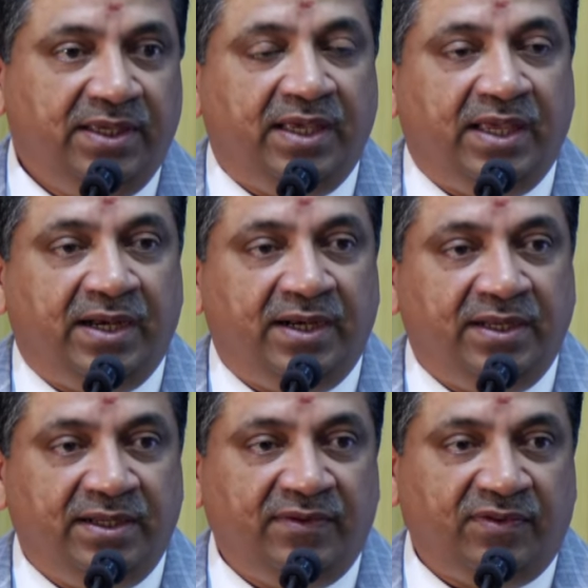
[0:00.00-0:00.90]
and
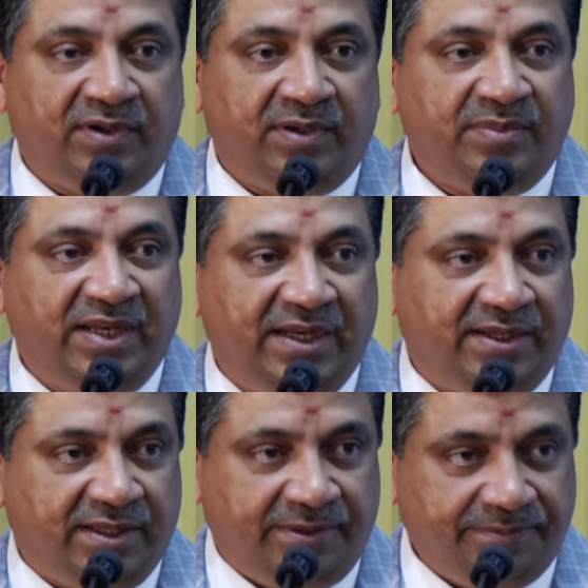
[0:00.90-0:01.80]
learn from
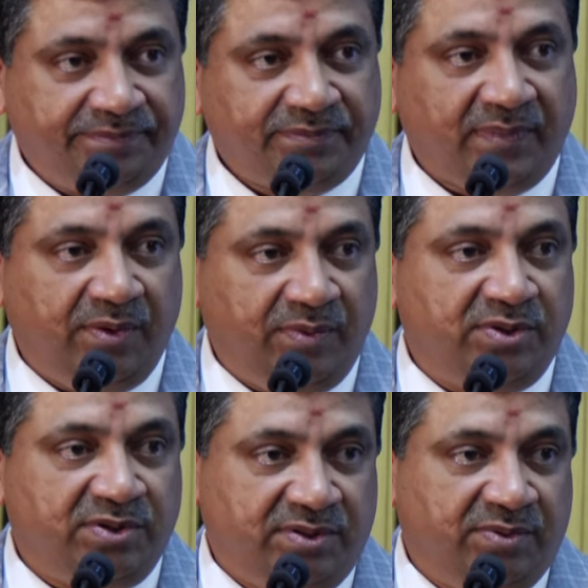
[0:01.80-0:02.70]
data,
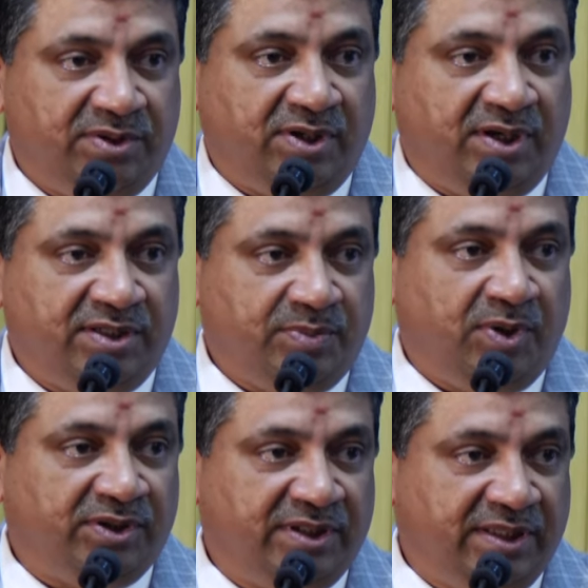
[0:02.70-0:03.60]
which is not a
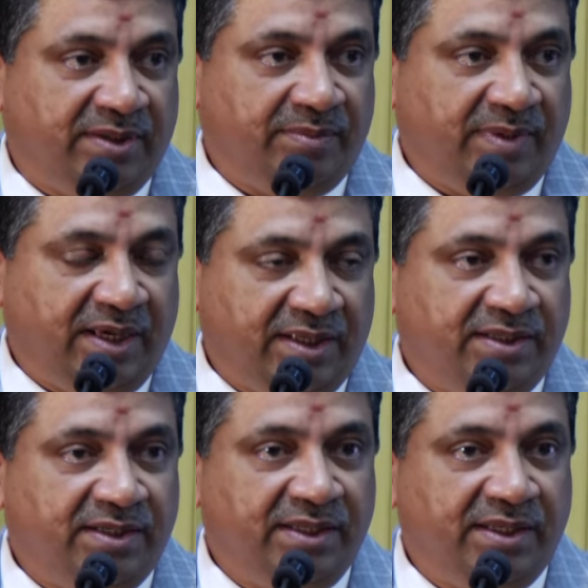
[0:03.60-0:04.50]
small thing back in
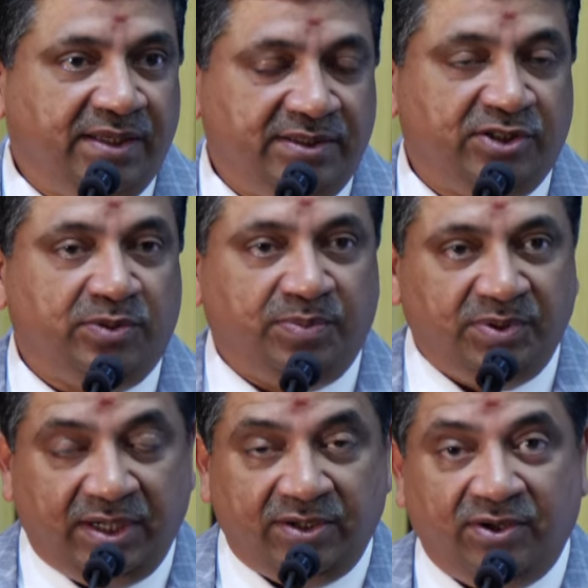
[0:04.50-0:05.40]
the day. Just to put
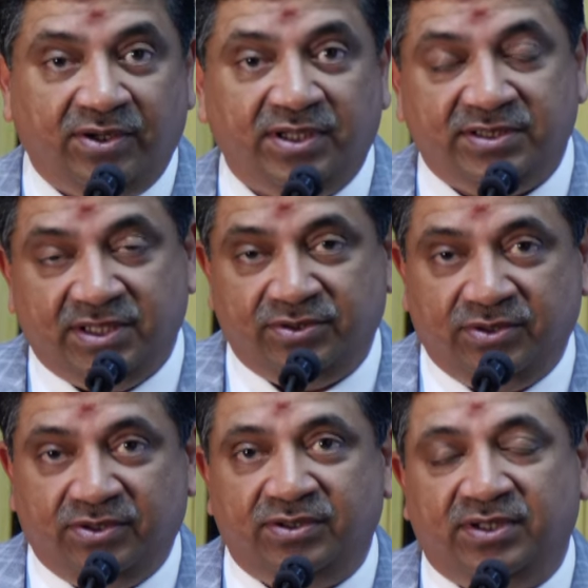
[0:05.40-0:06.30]
that in context, I should
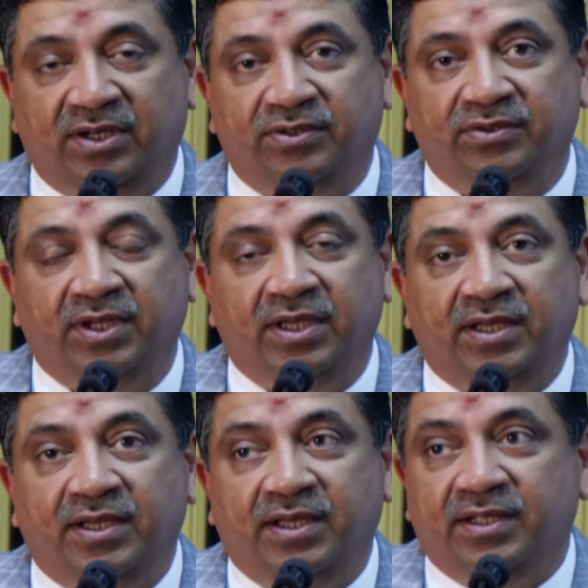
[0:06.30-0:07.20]
also tell you,
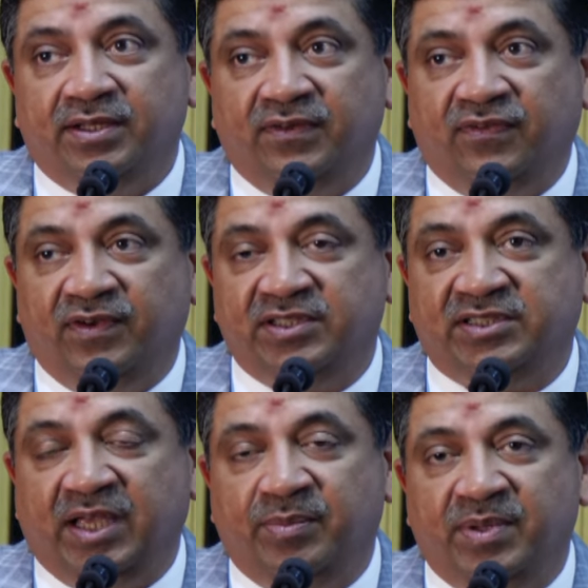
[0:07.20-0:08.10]
the first
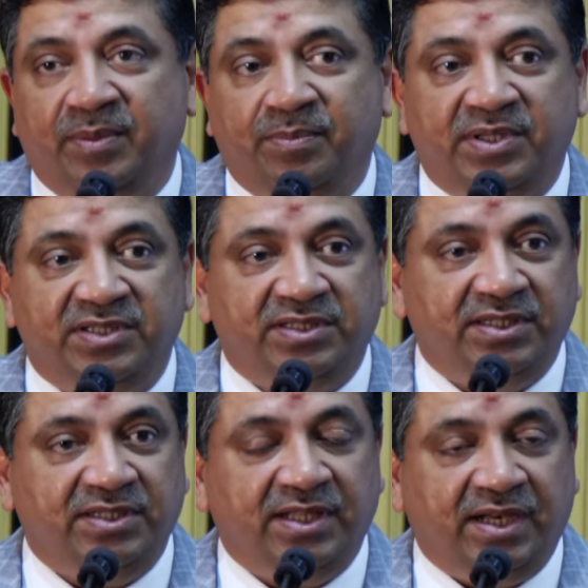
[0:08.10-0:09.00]
IBM
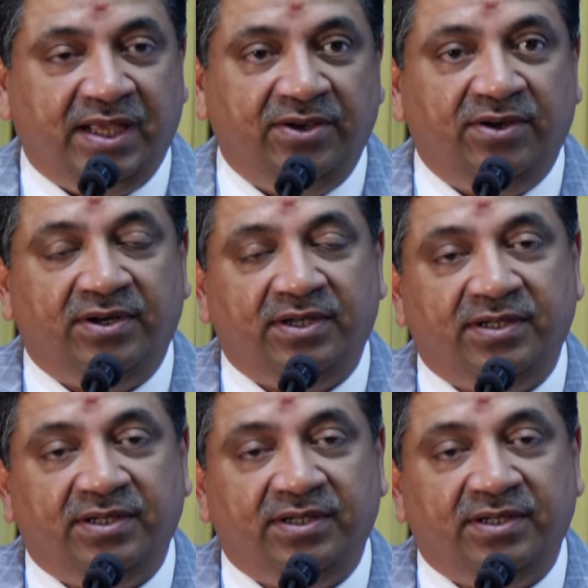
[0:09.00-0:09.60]
PC that I got